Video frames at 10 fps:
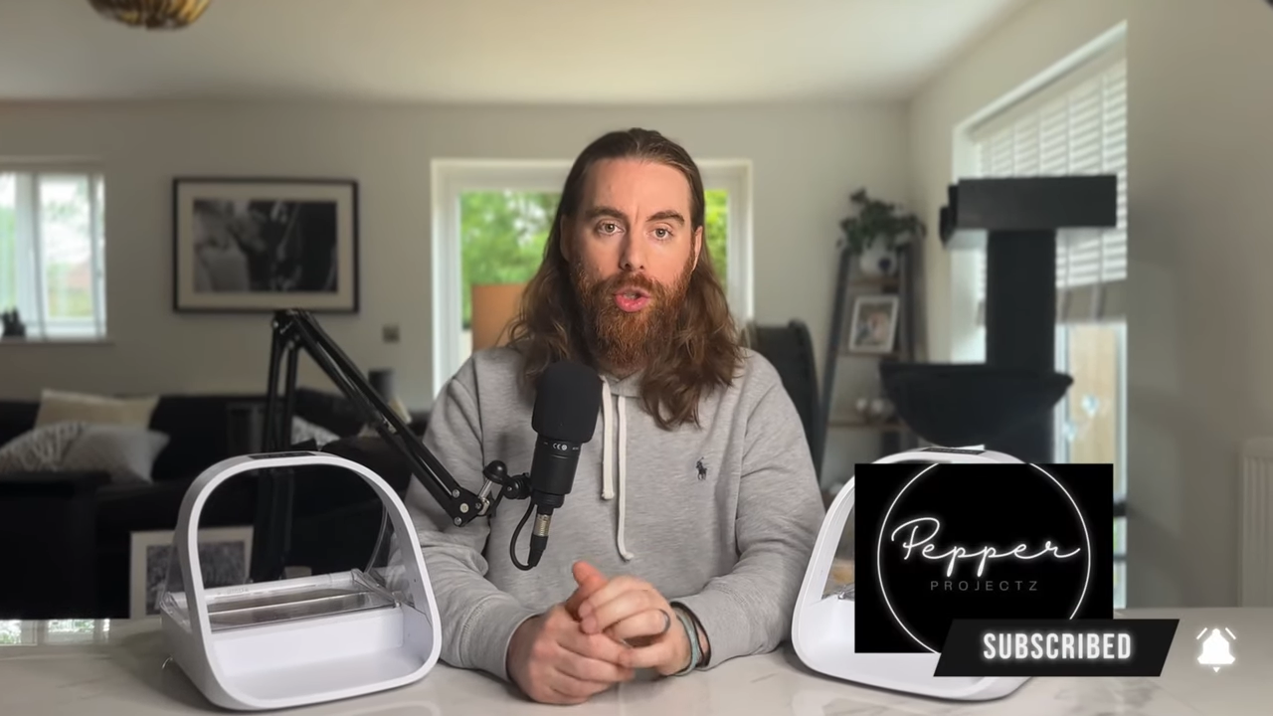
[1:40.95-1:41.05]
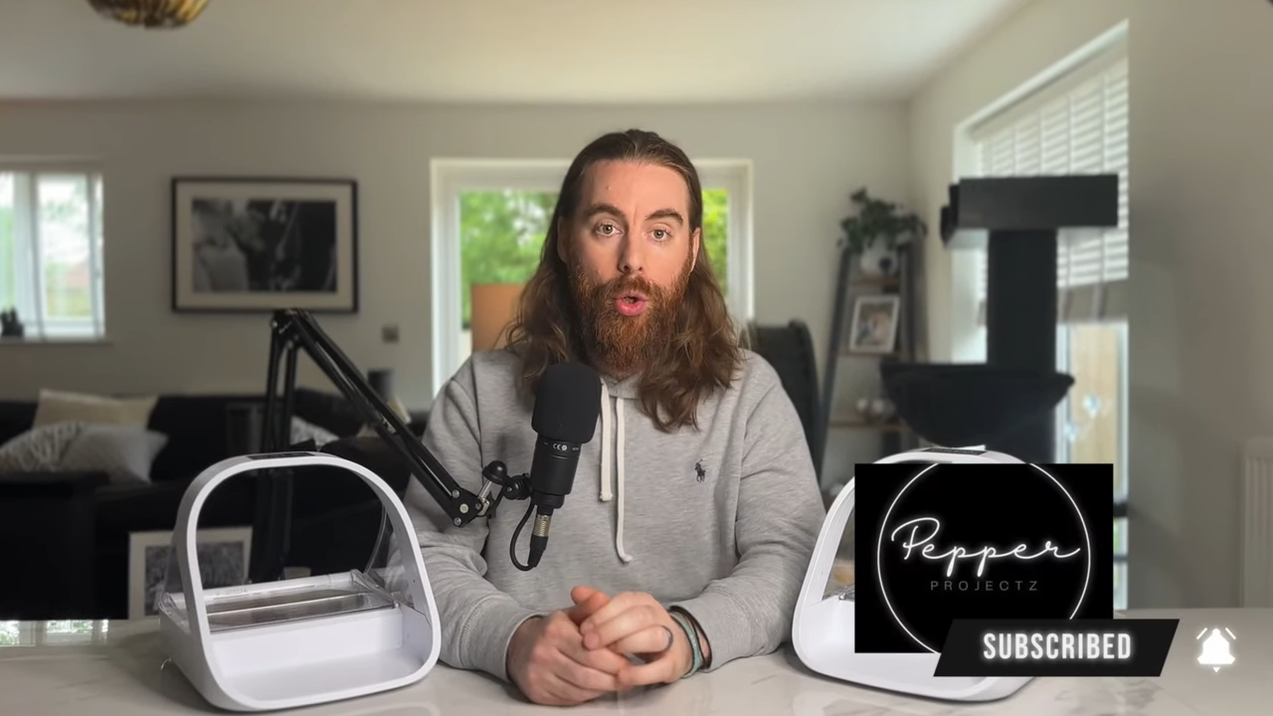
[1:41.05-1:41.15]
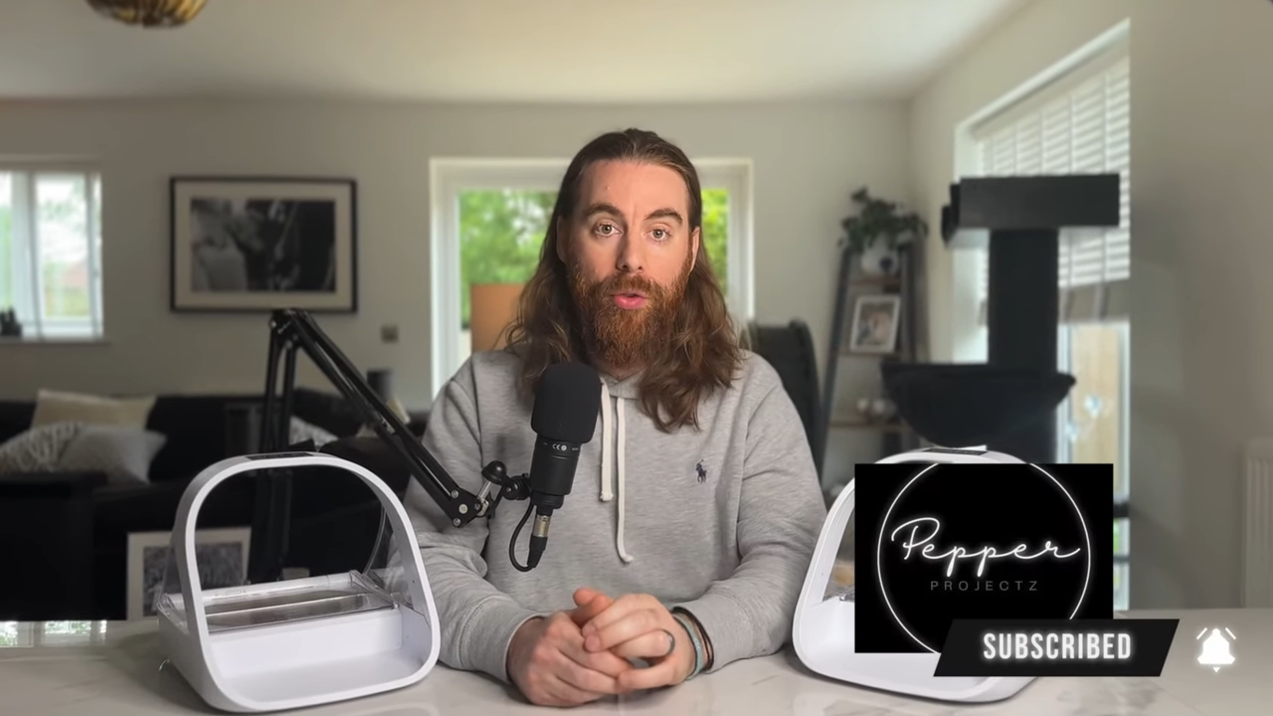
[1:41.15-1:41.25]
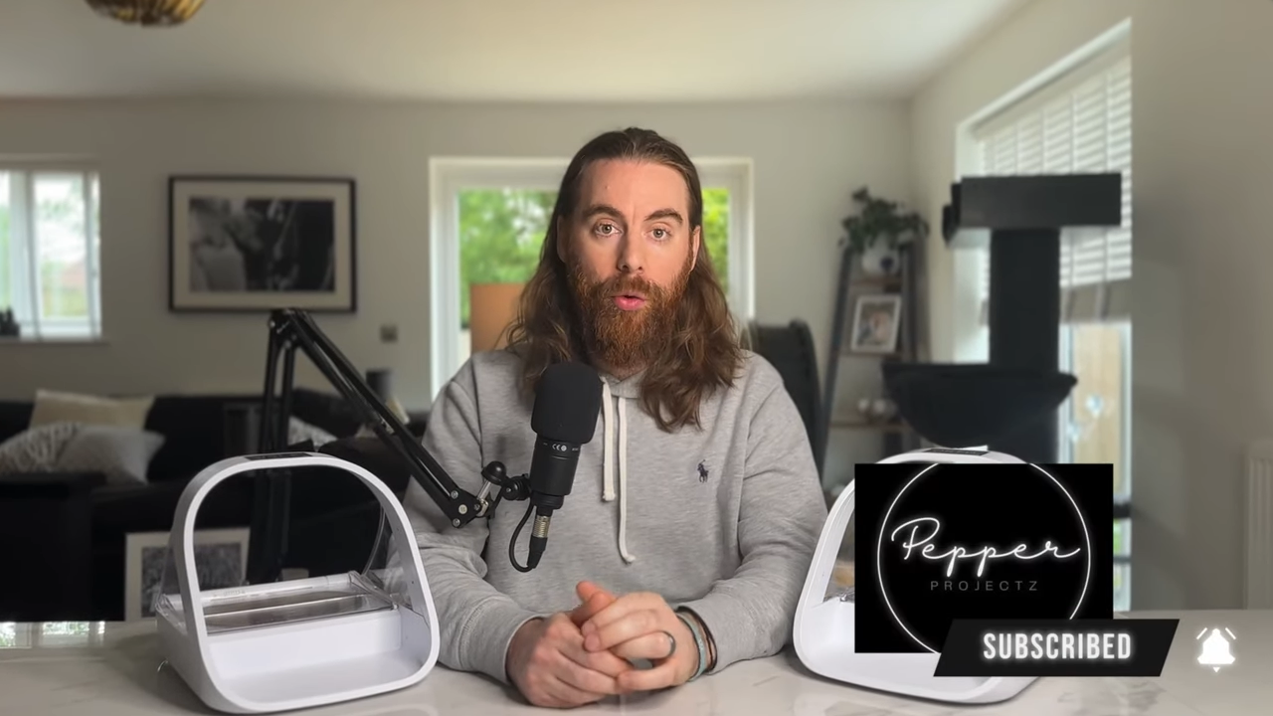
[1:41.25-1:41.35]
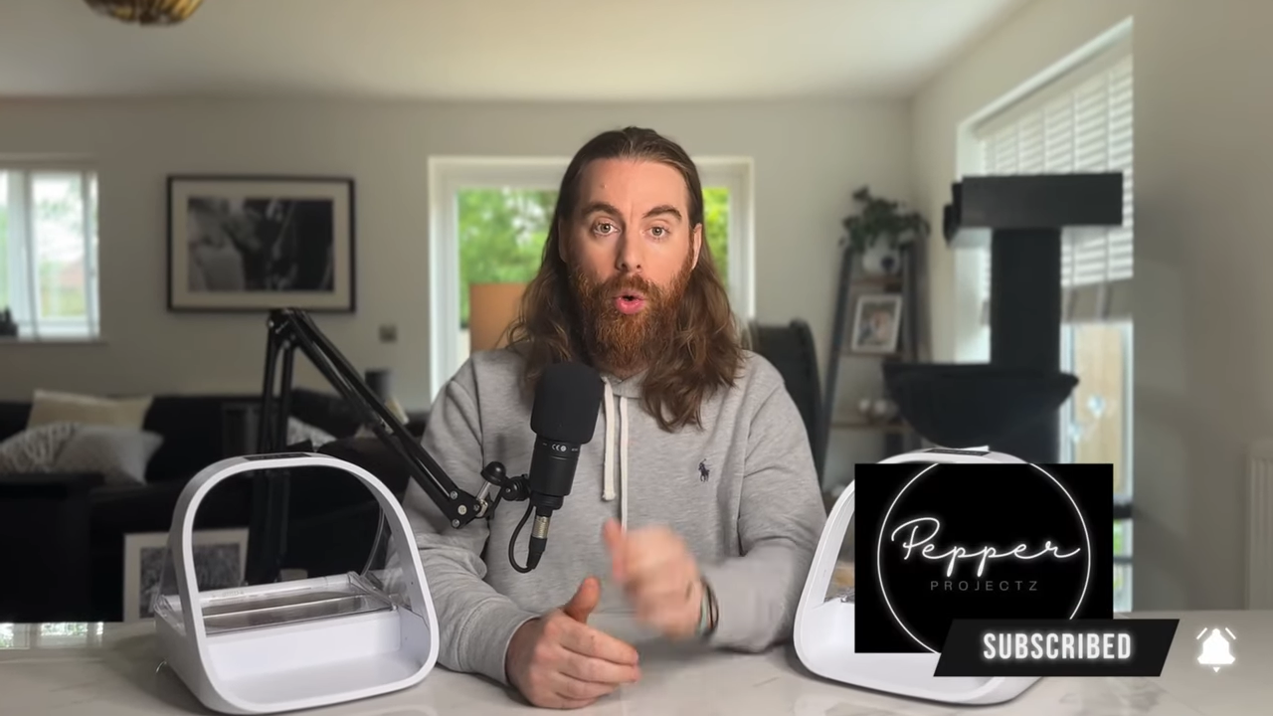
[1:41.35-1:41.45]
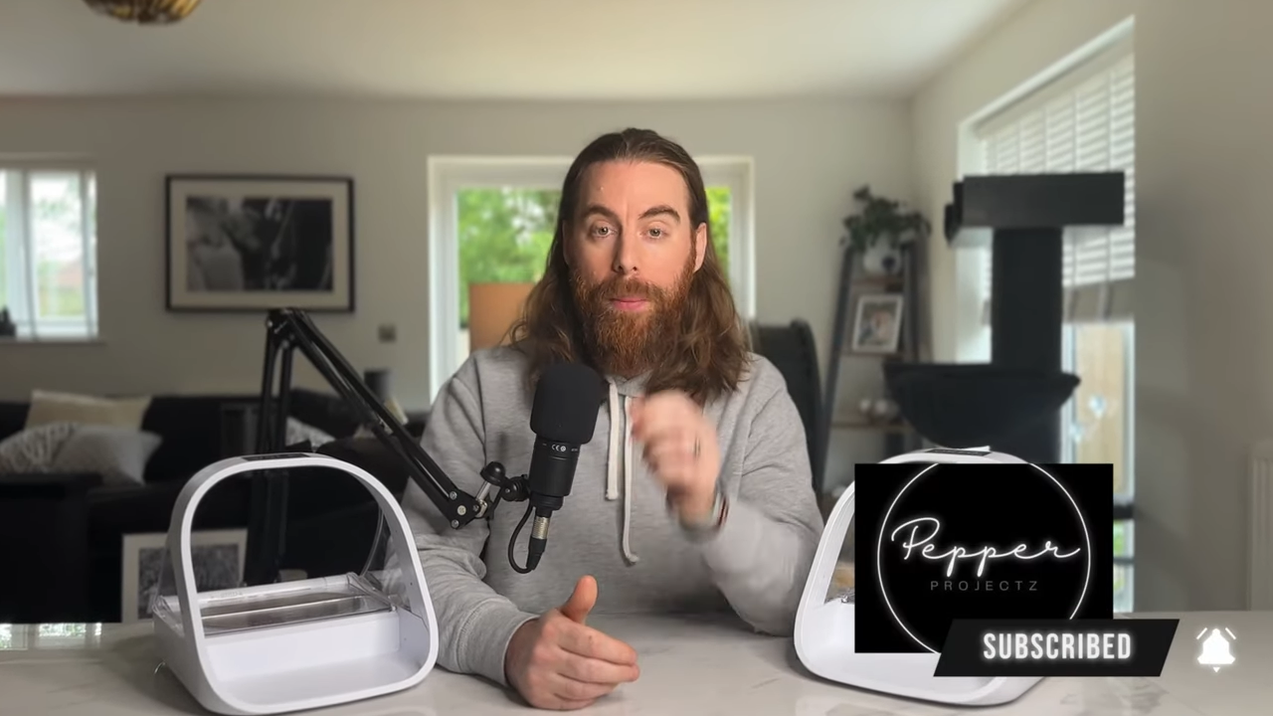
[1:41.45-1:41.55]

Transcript: useful,